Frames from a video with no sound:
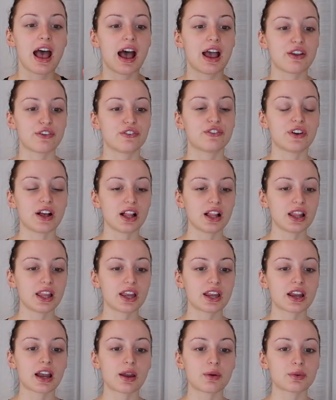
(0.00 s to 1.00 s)
I felt
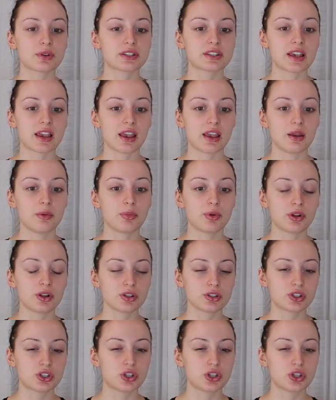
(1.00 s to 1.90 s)
like I was able